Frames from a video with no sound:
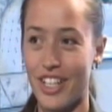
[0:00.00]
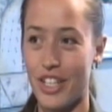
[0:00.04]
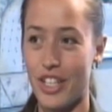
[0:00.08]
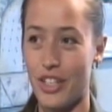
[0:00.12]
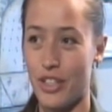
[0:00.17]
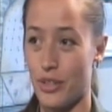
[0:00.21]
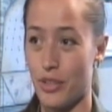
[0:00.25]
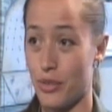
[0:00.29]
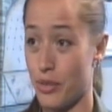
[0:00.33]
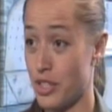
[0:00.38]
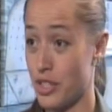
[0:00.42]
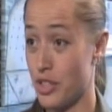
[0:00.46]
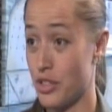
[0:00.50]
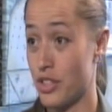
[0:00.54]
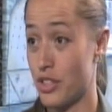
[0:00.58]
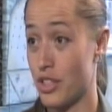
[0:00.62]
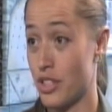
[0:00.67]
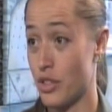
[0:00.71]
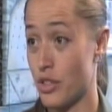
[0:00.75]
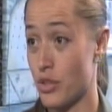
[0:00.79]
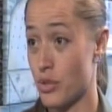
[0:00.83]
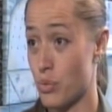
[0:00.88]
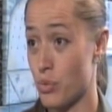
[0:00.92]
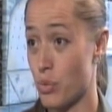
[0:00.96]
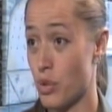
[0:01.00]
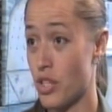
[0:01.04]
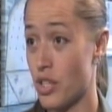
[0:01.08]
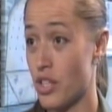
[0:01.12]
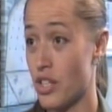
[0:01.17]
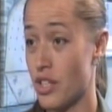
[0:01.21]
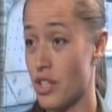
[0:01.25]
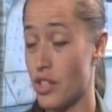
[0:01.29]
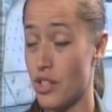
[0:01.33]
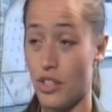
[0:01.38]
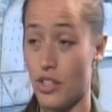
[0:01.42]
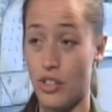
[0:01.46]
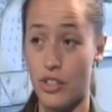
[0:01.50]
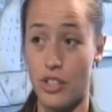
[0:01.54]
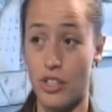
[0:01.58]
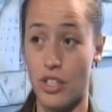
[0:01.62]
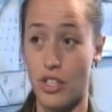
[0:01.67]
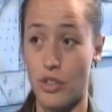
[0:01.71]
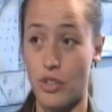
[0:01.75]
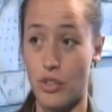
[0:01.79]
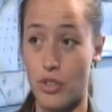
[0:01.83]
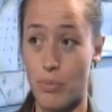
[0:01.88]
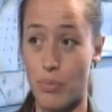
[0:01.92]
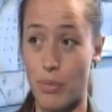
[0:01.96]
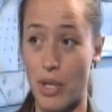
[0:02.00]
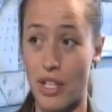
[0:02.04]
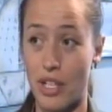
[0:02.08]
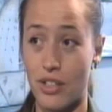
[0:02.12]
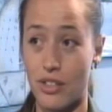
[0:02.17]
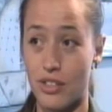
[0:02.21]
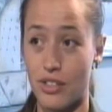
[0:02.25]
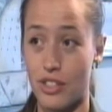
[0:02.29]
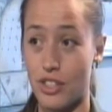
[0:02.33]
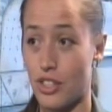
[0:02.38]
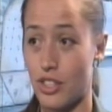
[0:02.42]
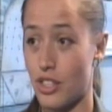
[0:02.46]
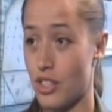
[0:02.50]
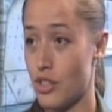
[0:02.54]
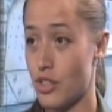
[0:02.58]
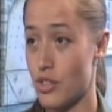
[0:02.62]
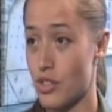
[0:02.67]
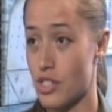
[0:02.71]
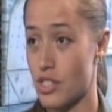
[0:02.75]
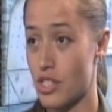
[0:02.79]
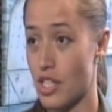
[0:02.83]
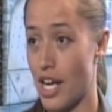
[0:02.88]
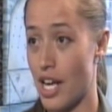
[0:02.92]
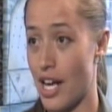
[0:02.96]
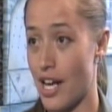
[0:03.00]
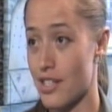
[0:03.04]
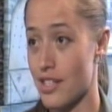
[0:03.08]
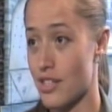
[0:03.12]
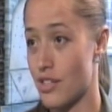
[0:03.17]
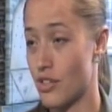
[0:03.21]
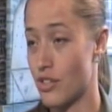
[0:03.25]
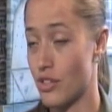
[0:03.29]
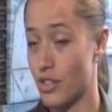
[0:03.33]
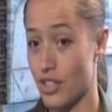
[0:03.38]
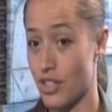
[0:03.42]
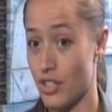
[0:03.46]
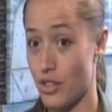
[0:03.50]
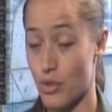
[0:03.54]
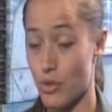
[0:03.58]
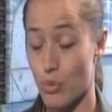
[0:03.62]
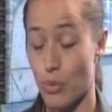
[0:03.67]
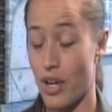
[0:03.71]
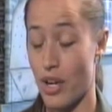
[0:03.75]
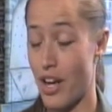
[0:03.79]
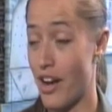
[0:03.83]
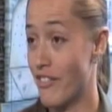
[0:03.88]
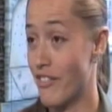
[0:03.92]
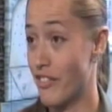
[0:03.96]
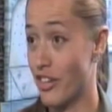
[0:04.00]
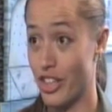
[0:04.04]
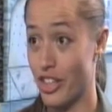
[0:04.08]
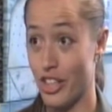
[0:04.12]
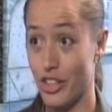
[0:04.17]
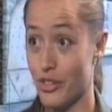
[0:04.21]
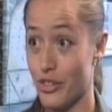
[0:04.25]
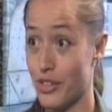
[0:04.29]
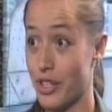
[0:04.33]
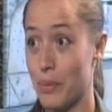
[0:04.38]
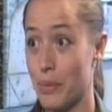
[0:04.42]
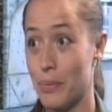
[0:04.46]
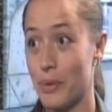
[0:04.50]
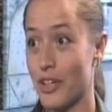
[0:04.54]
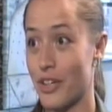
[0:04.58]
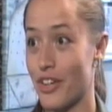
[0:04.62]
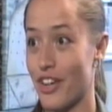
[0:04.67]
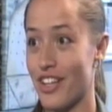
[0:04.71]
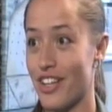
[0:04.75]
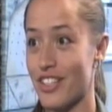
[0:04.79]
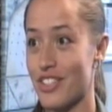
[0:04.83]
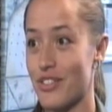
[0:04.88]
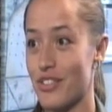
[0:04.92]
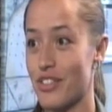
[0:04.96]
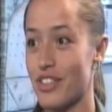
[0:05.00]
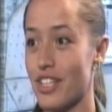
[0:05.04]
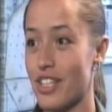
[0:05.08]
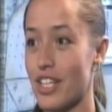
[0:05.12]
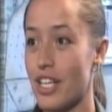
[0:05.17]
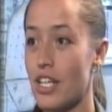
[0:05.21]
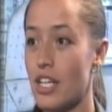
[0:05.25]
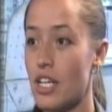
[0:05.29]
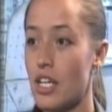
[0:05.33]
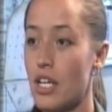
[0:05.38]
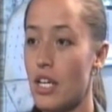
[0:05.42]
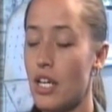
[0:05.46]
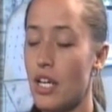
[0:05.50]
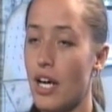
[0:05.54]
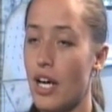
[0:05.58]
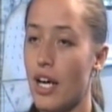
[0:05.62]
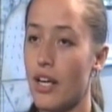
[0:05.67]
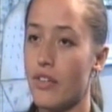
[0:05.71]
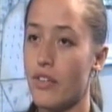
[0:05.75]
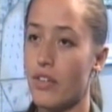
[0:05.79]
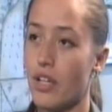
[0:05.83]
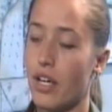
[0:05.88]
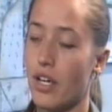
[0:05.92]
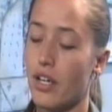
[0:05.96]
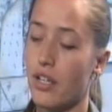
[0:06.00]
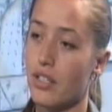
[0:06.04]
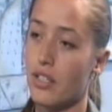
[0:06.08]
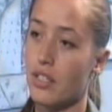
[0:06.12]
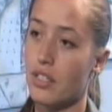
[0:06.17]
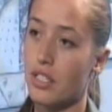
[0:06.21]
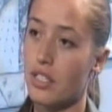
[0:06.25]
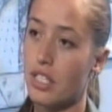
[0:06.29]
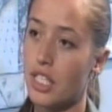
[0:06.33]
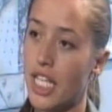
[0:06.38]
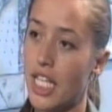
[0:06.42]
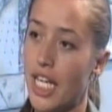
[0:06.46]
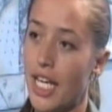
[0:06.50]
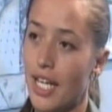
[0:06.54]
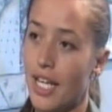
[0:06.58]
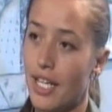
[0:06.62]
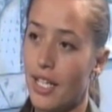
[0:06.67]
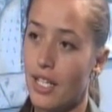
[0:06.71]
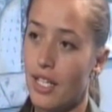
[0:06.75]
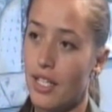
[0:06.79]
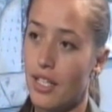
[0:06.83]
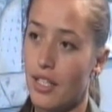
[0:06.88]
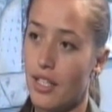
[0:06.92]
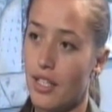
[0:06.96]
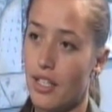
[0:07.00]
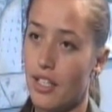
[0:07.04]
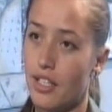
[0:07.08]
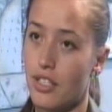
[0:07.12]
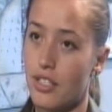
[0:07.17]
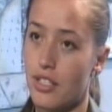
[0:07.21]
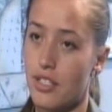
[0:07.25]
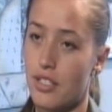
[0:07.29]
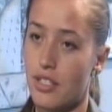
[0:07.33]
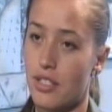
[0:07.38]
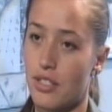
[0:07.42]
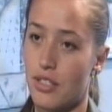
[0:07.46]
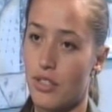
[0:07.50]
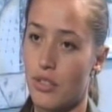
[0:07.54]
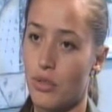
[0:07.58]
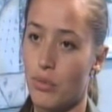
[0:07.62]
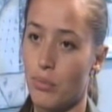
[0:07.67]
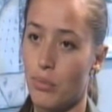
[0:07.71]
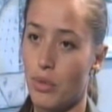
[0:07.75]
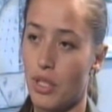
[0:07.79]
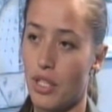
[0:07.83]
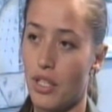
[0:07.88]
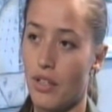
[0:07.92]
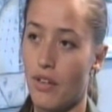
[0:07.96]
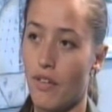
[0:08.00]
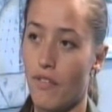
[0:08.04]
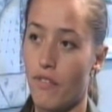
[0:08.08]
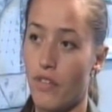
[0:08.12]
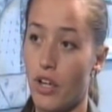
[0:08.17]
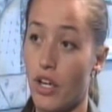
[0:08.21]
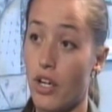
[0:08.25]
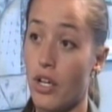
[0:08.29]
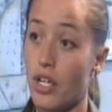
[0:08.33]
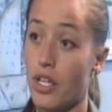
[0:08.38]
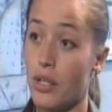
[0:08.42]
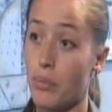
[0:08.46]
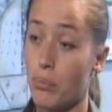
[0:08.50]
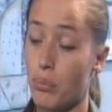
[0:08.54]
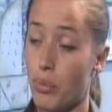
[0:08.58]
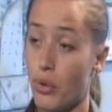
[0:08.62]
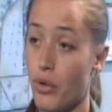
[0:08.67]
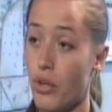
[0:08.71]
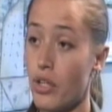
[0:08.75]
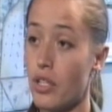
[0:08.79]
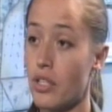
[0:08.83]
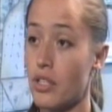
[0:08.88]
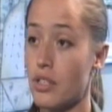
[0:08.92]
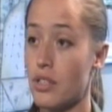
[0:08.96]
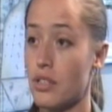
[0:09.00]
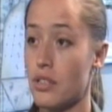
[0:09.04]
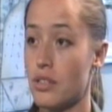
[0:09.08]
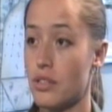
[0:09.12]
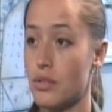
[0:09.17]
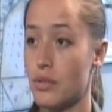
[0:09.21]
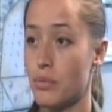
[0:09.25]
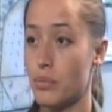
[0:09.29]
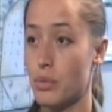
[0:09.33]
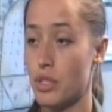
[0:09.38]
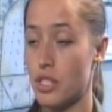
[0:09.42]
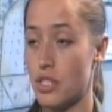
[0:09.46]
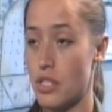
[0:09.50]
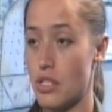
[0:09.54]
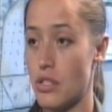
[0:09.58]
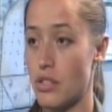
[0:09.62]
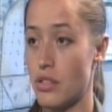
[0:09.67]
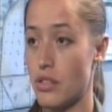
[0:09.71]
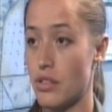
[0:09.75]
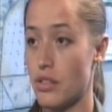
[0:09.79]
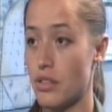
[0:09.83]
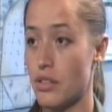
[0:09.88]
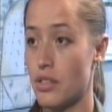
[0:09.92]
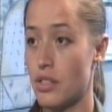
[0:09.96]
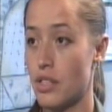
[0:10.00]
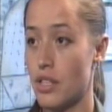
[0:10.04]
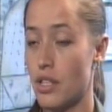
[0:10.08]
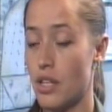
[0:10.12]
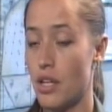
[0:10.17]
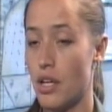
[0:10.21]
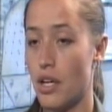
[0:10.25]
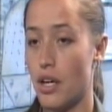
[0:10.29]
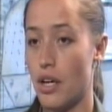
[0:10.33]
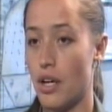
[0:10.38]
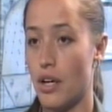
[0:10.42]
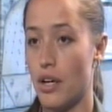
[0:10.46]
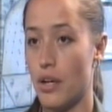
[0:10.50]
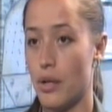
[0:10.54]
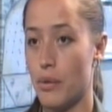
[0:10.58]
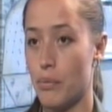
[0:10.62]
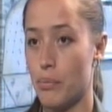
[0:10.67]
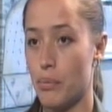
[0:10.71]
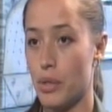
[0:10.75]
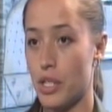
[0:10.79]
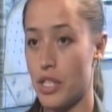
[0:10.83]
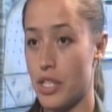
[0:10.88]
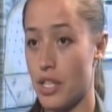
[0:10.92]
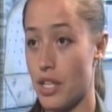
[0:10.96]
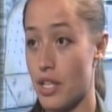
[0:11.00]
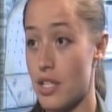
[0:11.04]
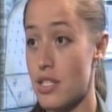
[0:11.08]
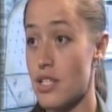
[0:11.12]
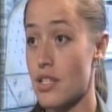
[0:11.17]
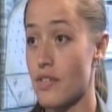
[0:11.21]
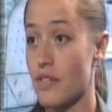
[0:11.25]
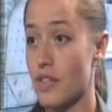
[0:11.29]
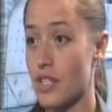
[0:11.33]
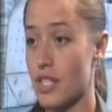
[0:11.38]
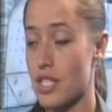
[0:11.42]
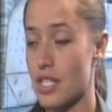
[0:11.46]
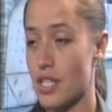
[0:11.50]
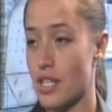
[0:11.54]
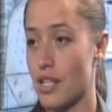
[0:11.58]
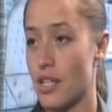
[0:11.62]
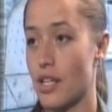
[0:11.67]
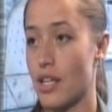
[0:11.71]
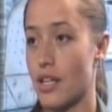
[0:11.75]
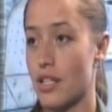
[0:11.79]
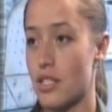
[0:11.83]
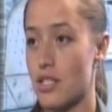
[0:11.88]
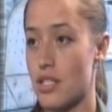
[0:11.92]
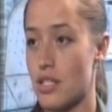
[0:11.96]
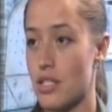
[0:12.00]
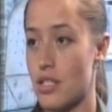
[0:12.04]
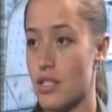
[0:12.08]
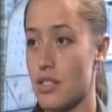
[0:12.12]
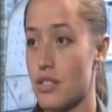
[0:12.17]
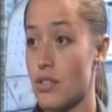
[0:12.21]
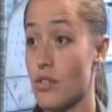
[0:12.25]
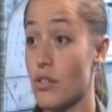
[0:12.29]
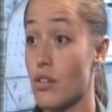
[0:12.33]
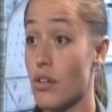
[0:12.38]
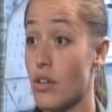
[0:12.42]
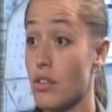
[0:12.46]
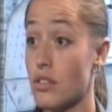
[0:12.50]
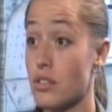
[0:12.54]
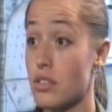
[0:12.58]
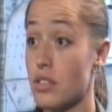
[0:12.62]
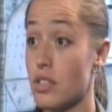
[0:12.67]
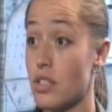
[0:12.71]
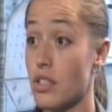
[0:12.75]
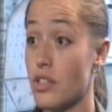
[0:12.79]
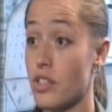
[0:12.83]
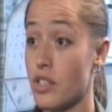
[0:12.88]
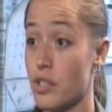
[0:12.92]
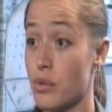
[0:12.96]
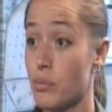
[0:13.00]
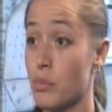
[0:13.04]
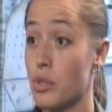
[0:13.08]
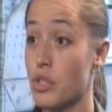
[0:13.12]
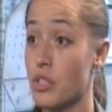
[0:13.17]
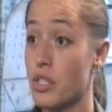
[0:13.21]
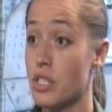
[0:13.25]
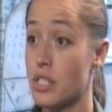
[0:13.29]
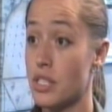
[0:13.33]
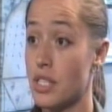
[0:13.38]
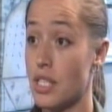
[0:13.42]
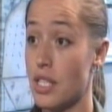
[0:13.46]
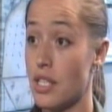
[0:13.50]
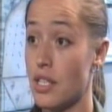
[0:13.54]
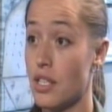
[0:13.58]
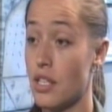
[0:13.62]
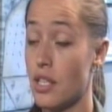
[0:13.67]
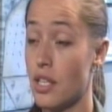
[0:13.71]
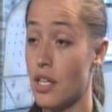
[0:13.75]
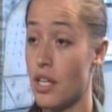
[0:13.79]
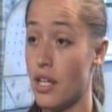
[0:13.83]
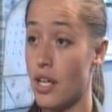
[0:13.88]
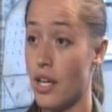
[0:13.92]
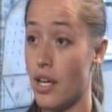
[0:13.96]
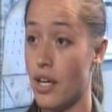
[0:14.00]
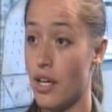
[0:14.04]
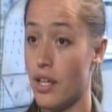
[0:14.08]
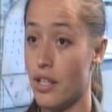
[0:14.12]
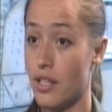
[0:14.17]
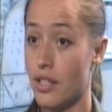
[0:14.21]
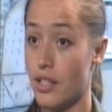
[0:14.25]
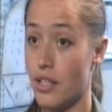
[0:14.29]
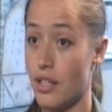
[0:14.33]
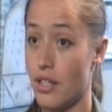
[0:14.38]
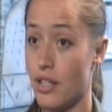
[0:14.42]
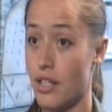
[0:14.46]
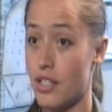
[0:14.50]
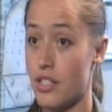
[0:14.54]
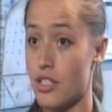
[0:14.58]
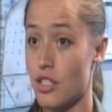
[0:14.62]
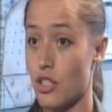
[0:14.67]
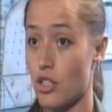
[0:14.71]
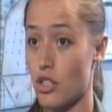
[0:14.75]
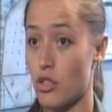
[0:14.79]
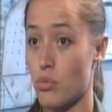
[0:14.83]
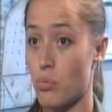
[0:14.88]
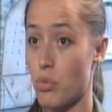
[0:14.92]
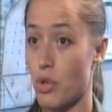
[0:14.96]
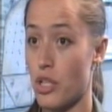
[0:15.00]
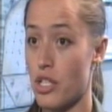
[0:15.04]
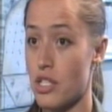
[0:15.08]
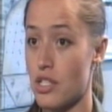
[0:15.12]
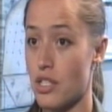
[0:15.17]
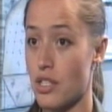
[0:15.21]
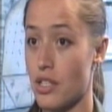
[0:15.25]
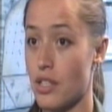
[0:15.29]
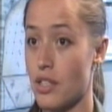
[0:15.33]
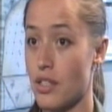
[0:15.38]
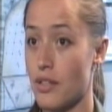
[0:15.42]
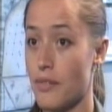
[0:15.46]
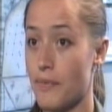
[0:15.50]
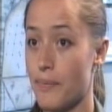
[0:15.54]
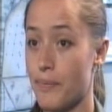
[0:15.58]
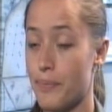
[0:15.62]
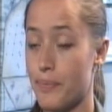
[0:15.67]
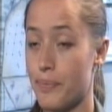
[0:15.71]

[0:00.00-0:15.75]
you know, when you could use wood or you could use metal or you could use glass or you could use whatever you come across, really. And that clay is, to me, a very important material um, because of its connection to culture and community. And yes. its expression